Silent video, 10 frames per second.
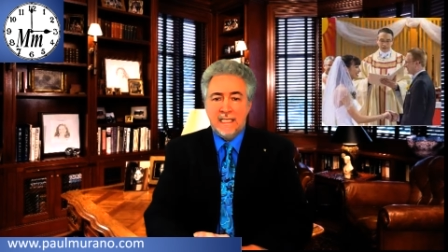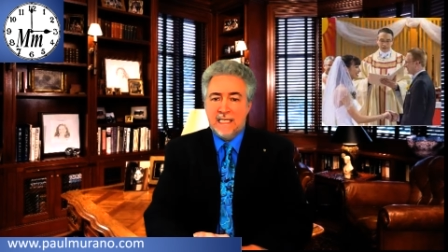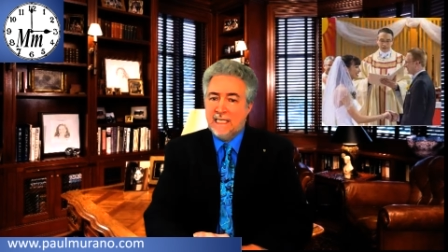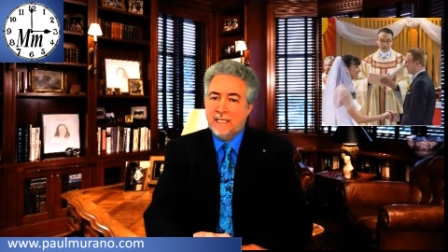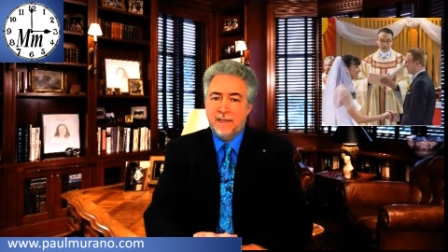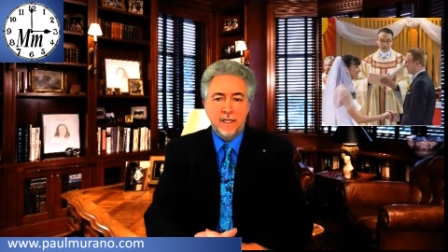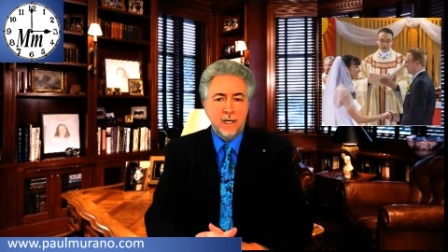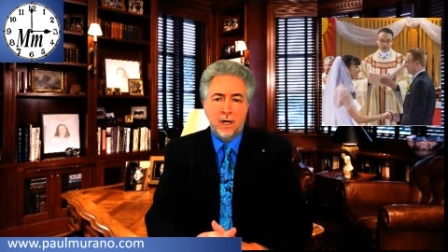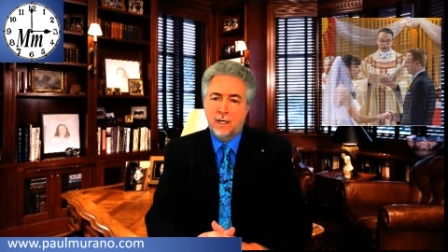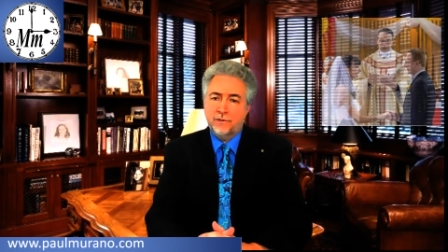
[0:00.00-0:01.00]
Anything
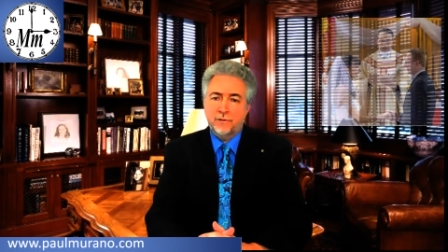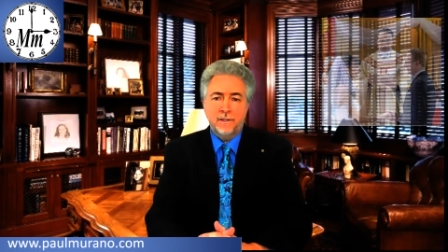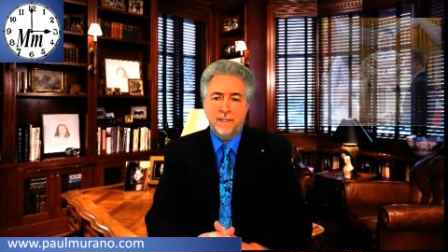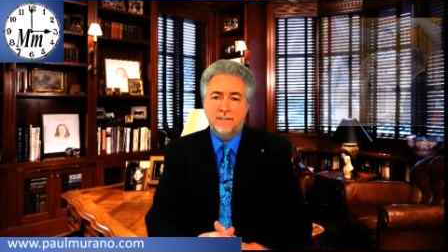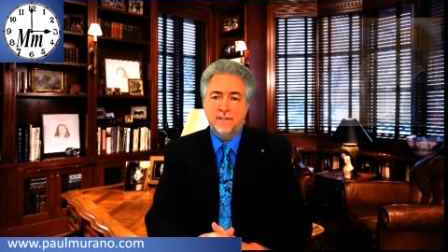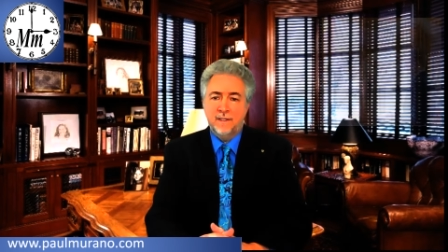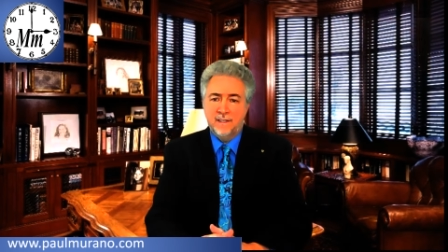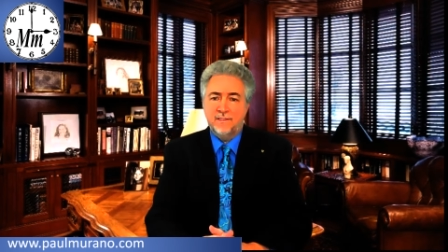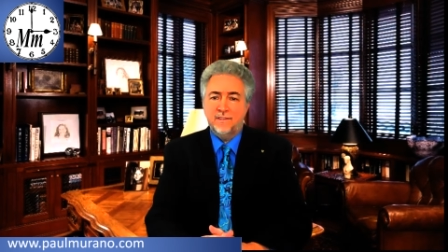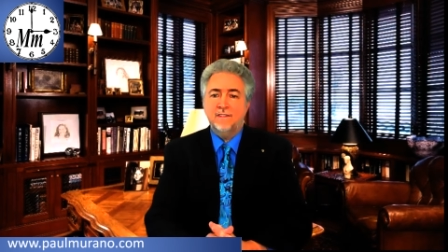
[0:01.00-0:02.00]
contrary to
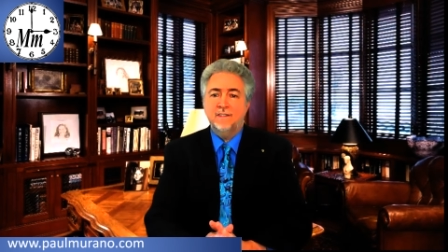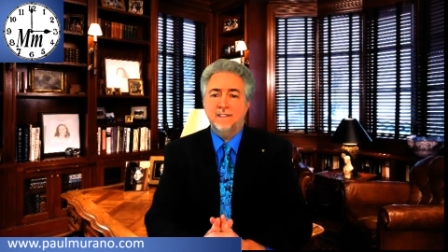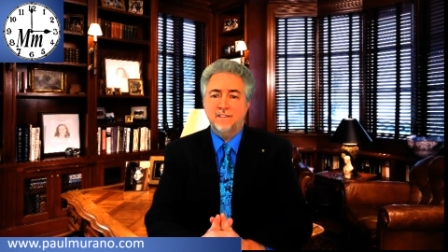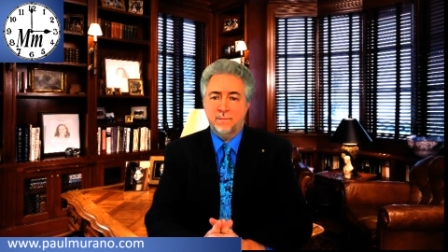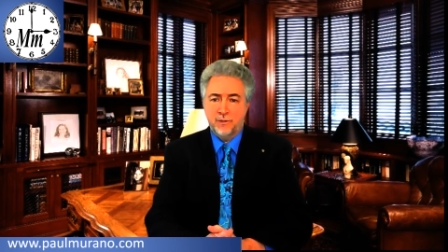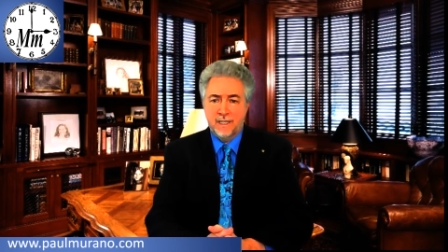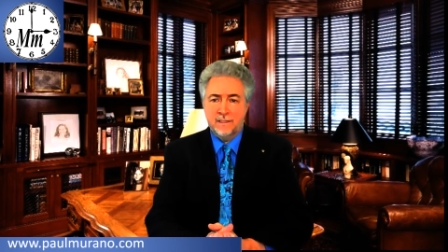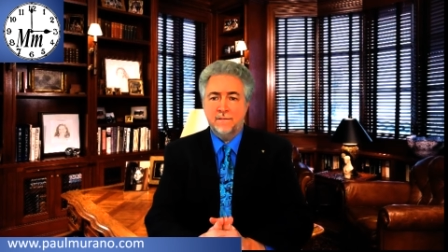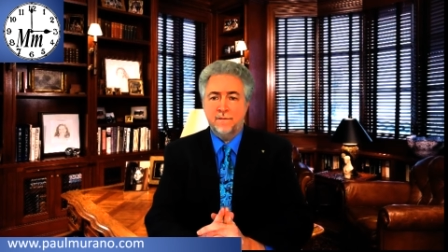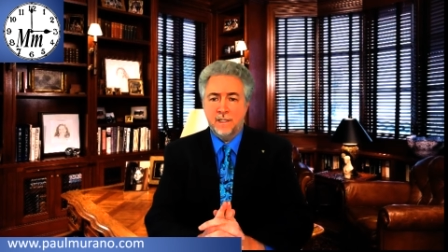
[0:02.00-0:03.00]
this is
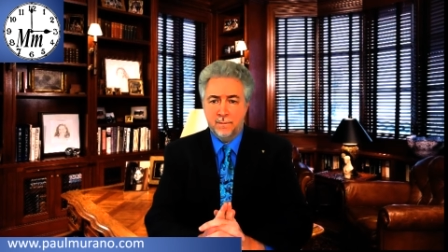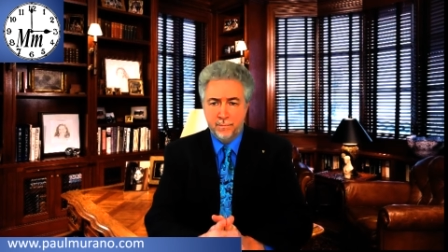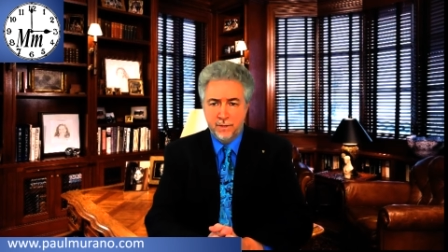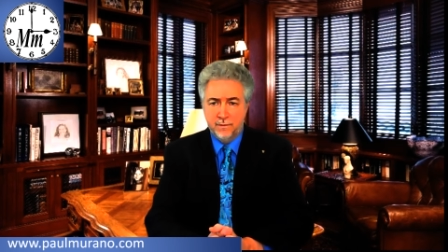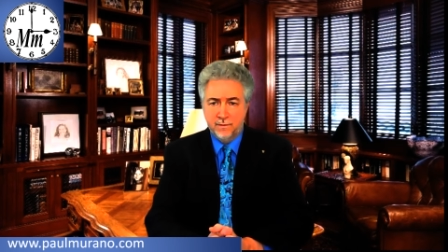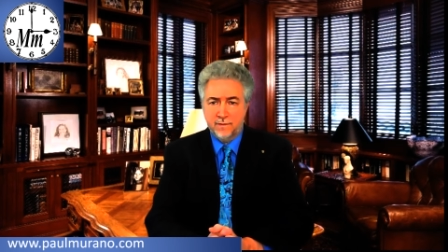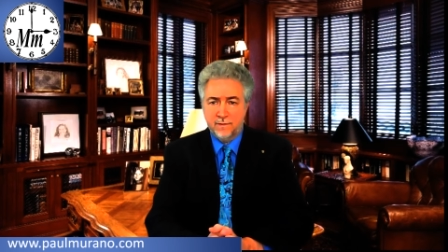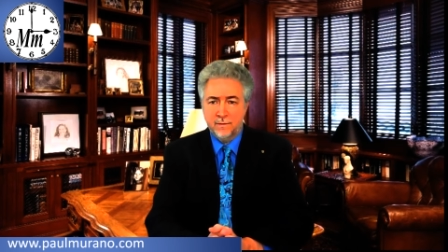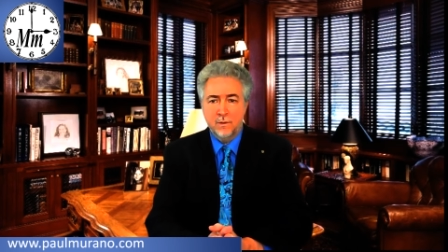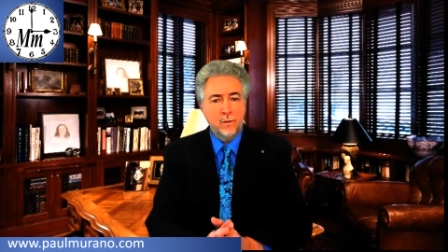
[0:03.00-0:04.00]
objectively
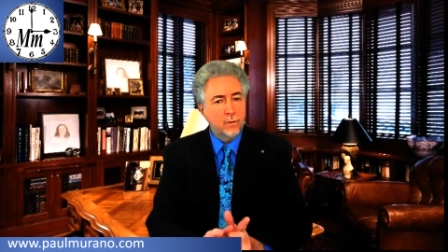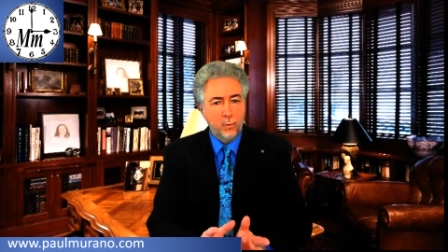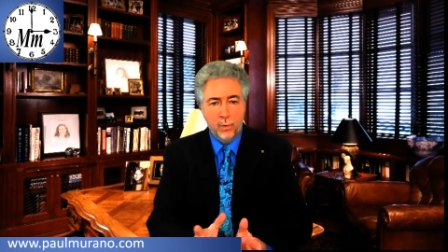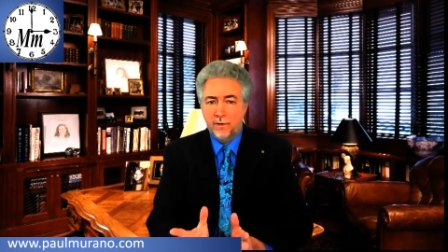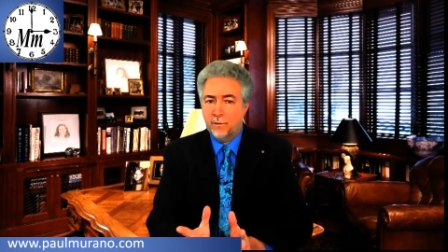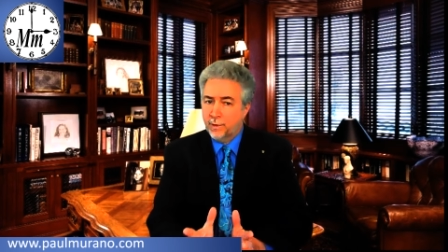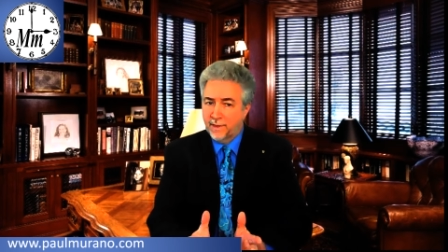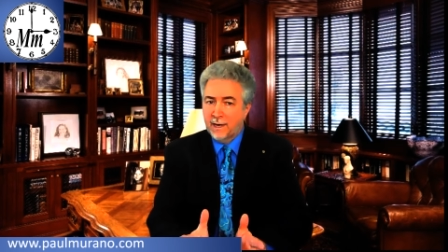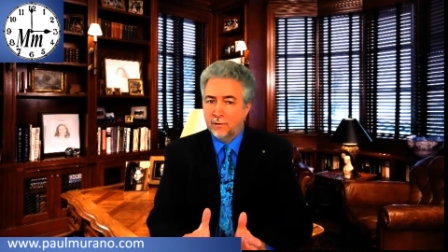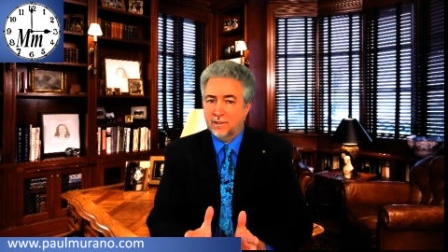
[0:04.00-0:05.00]
abuse, with or
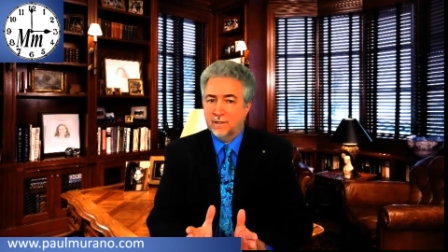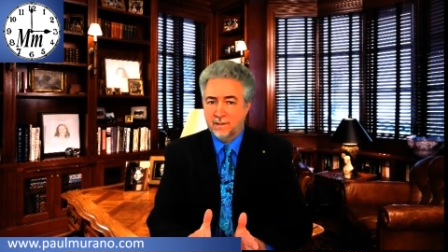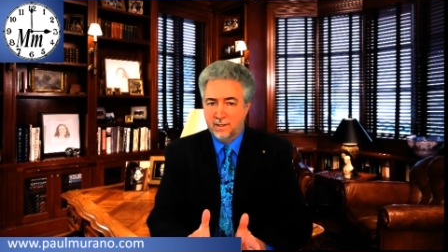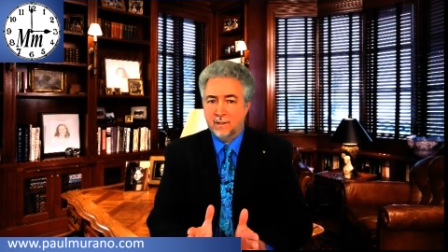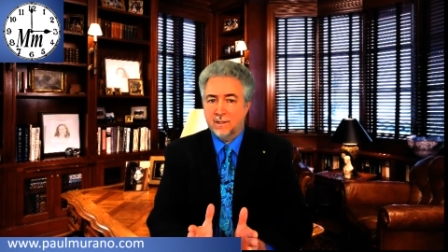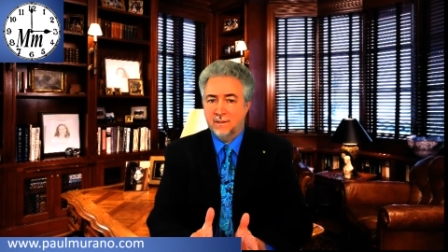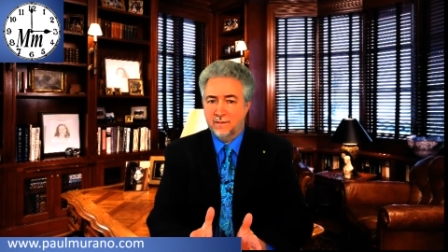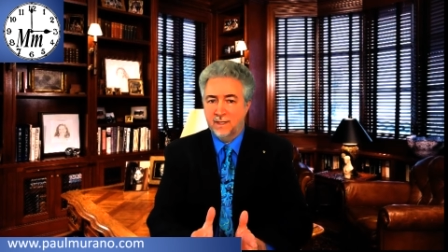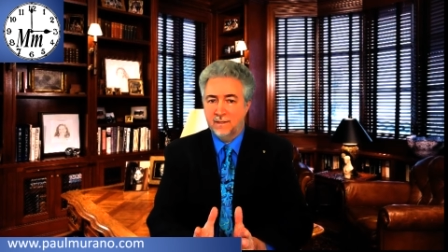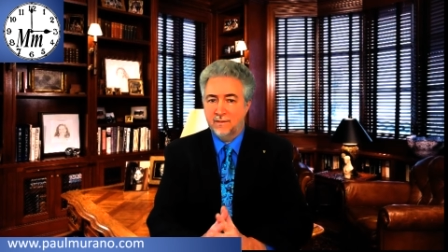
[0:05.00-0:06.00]
without adult
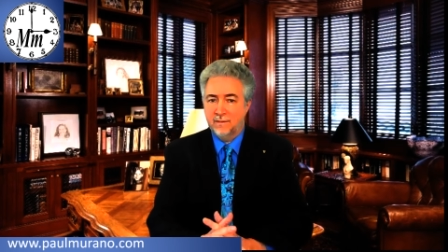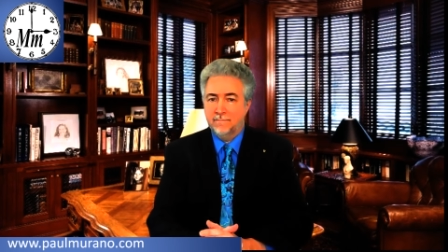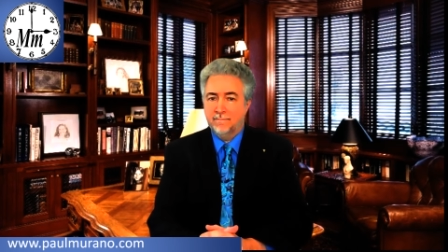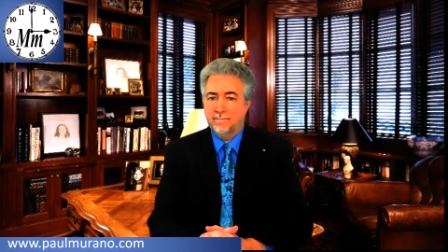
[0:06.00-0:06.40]
consent.